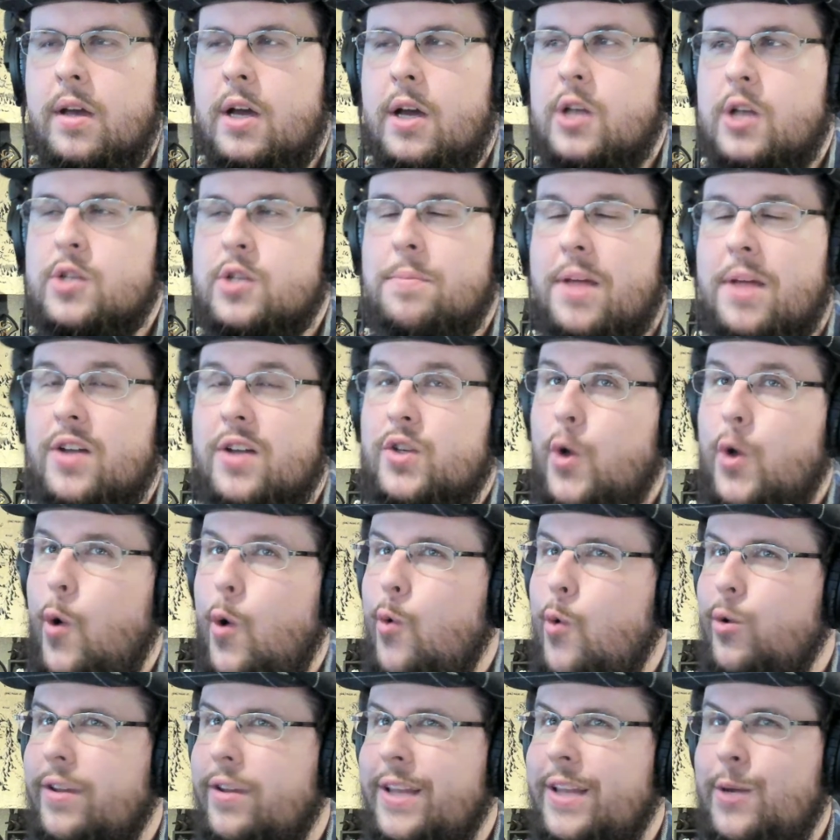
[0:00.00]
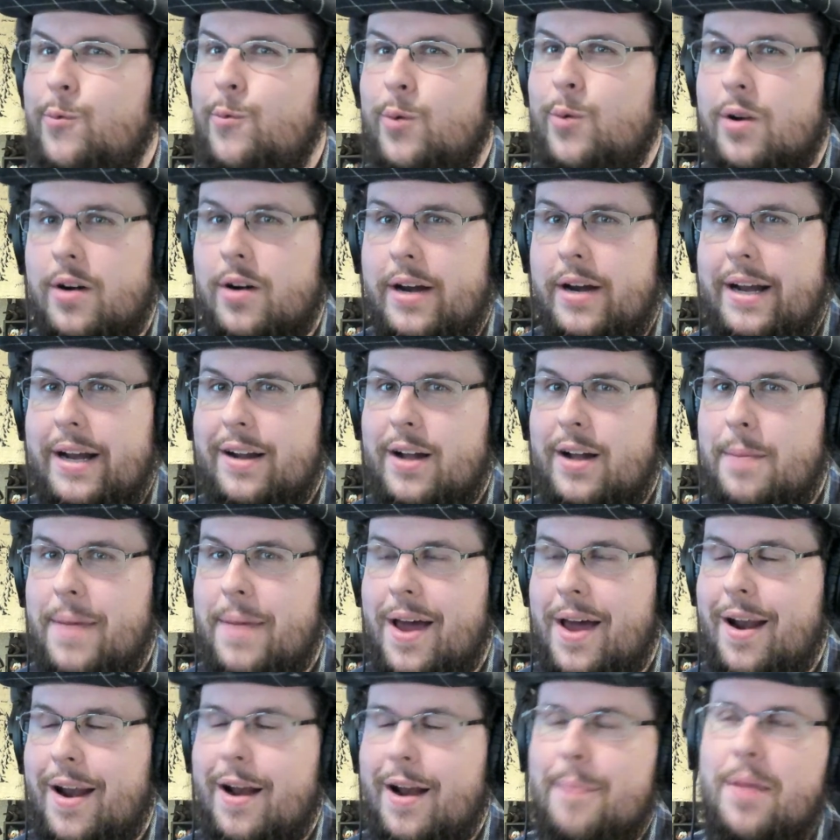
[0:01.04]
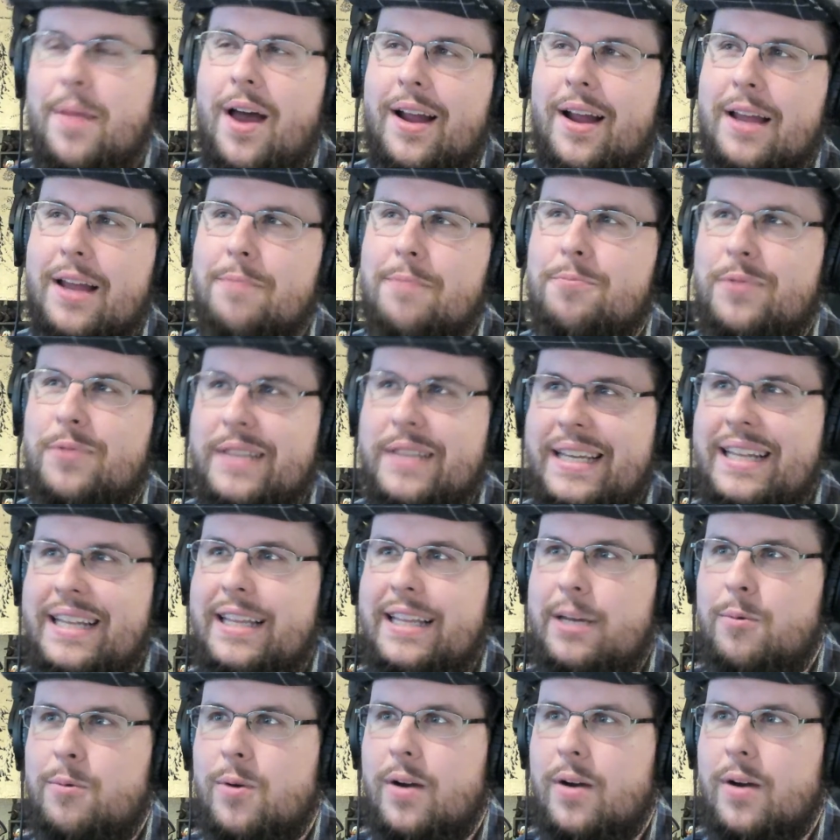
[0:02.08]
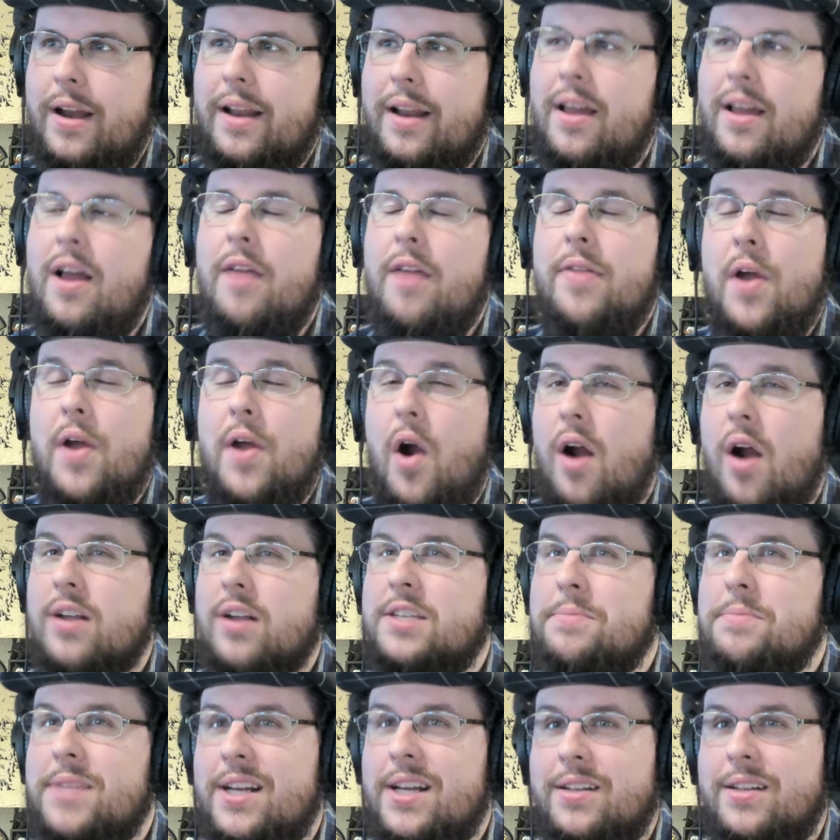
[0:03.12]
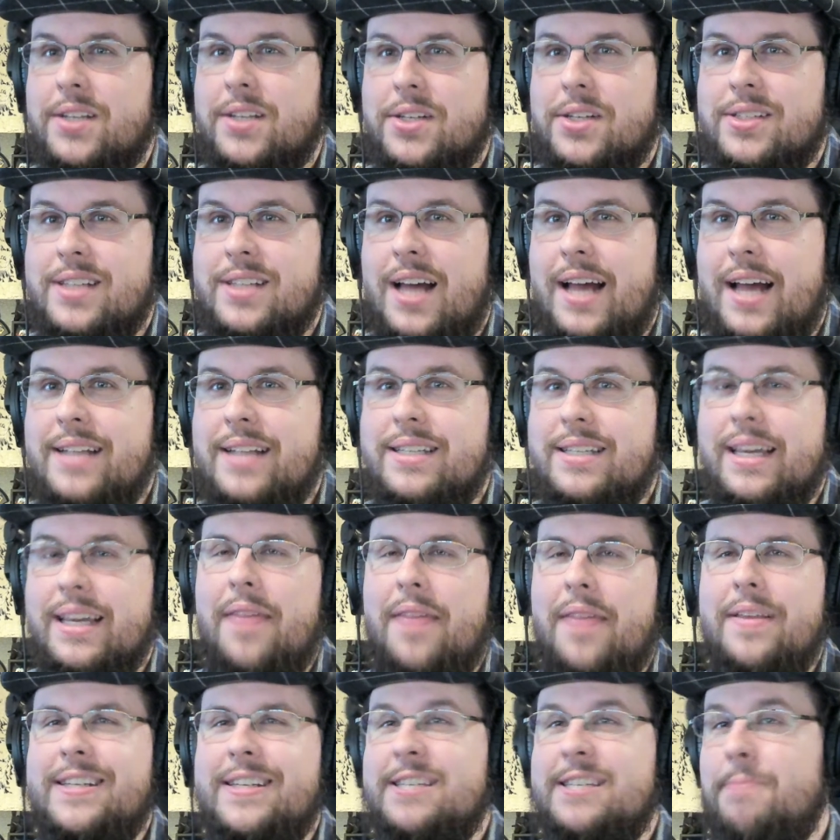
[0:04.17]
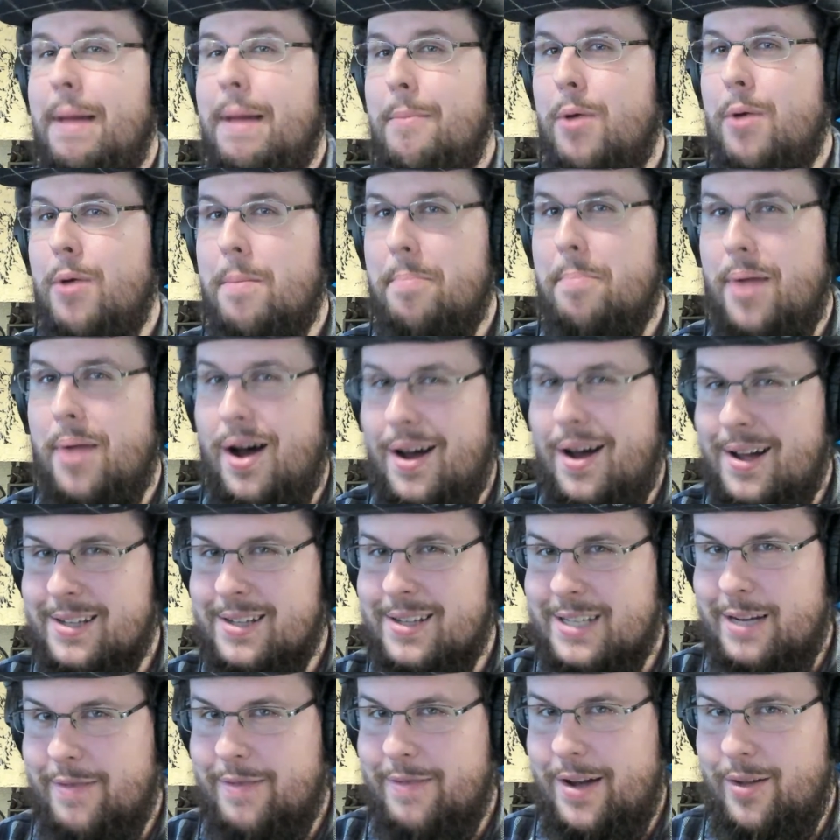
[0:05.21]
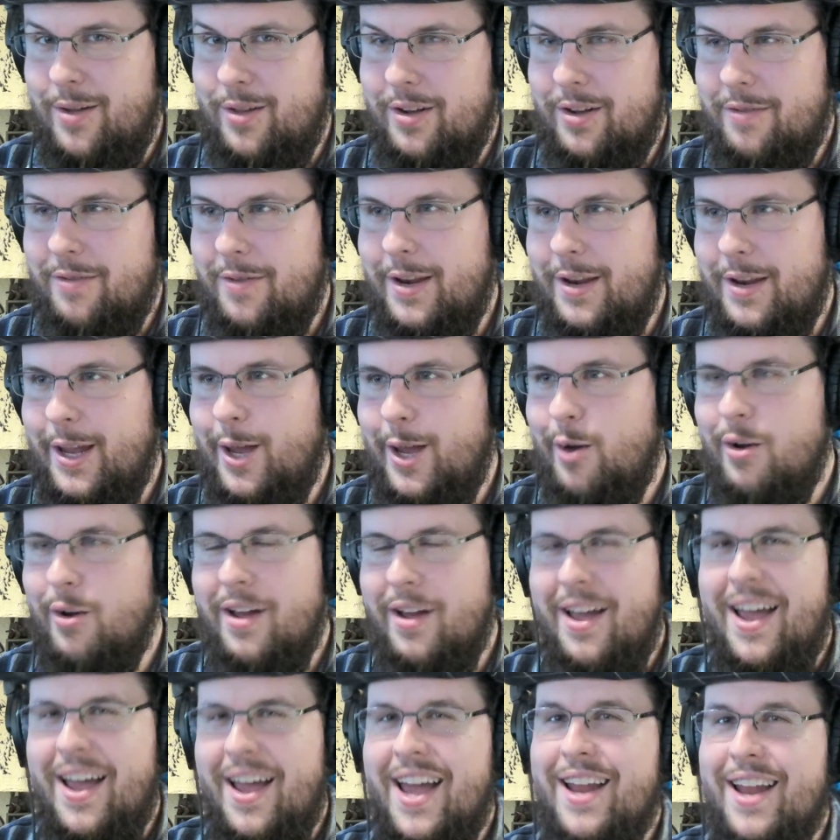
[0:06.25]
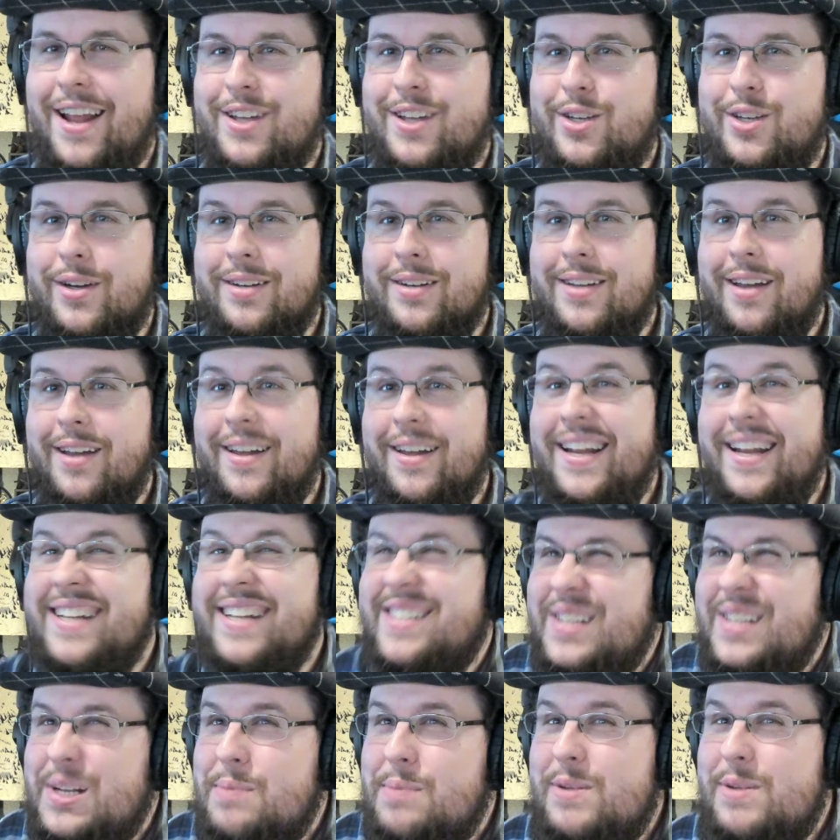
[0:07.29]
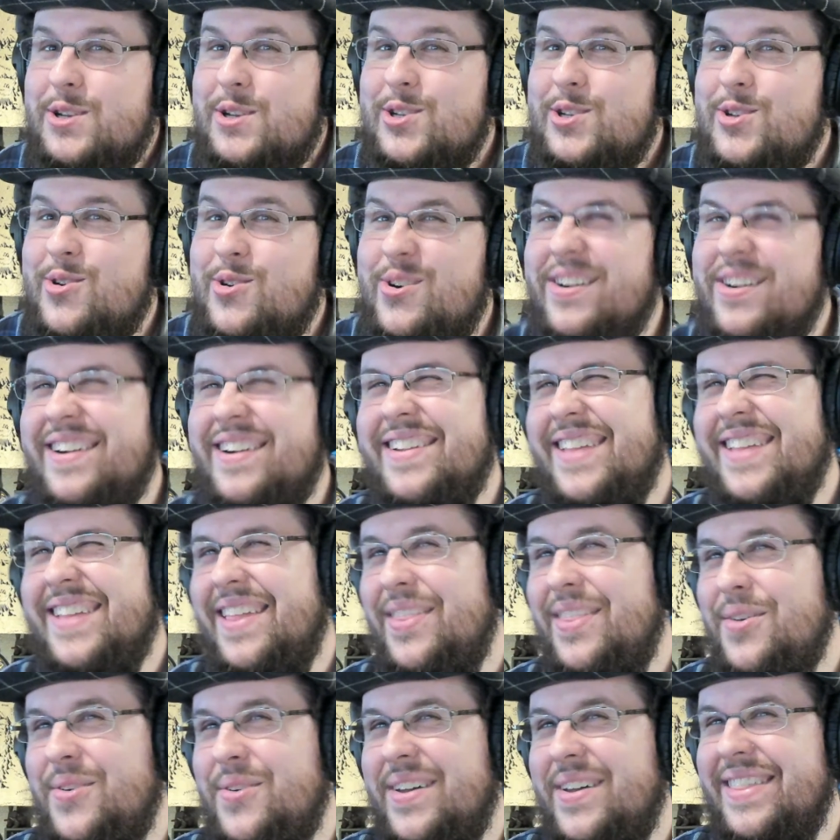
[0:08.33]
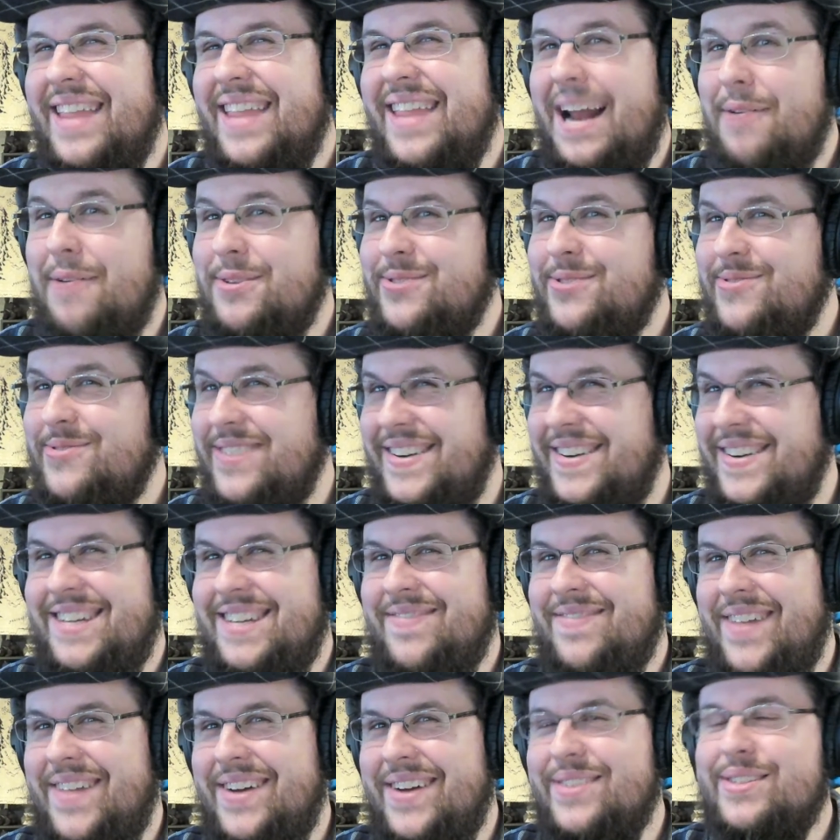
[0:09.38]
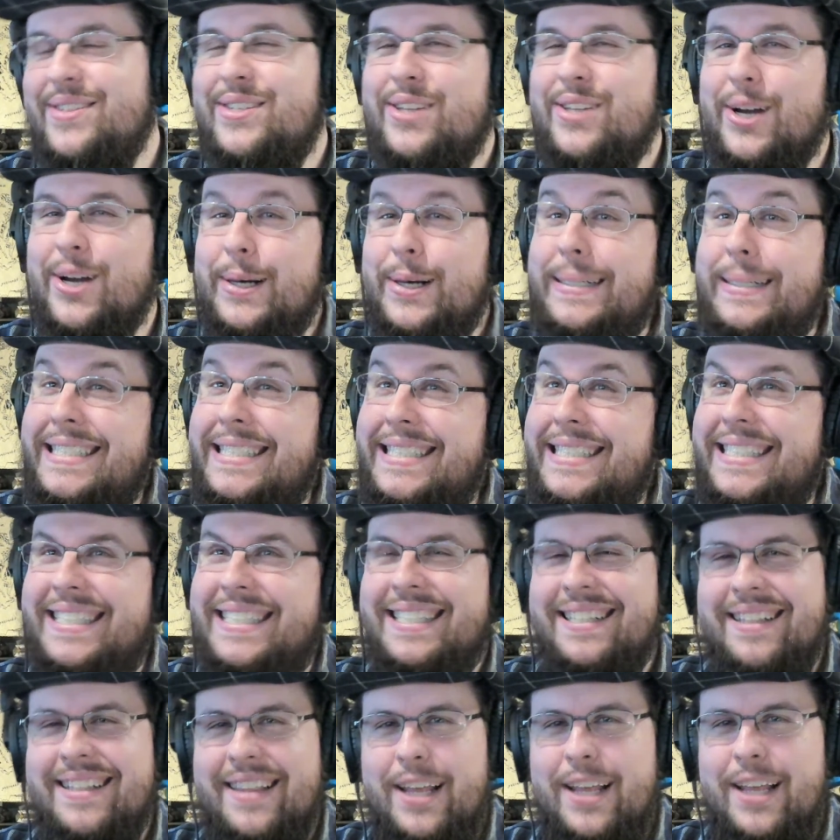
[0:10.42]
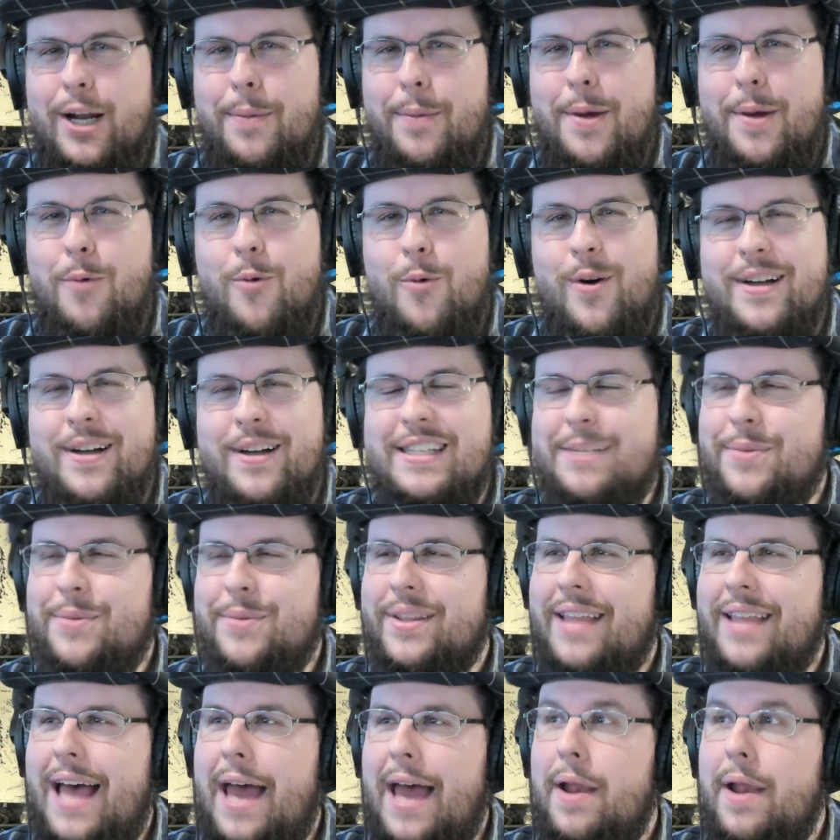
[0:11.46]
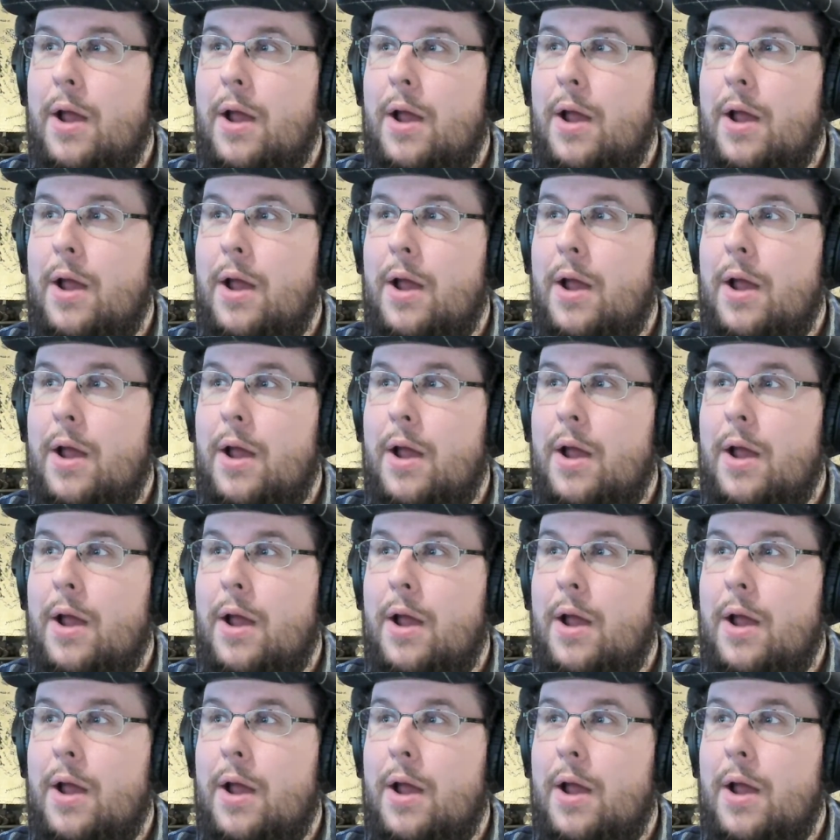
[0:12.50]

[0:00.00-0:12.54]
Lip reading: I'm not totally worried about it. I'm not completely worried. There are some telltale signs. Again, this is my more positive outlook video, and as you can tell, it is a little bit shorter than the one that I was worried about. So a little bit worrisome with that.